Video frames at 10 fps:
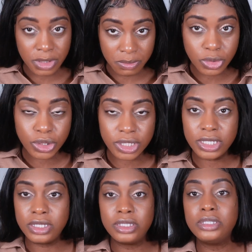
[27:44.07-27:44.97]

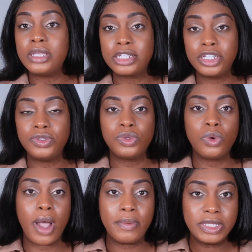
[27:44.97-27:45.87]
emergency C-section, so
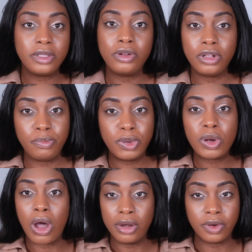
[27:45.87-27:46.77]
I was literally put
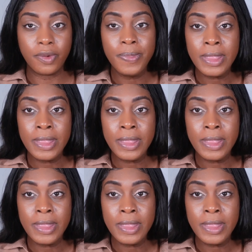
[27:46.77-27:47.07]
under.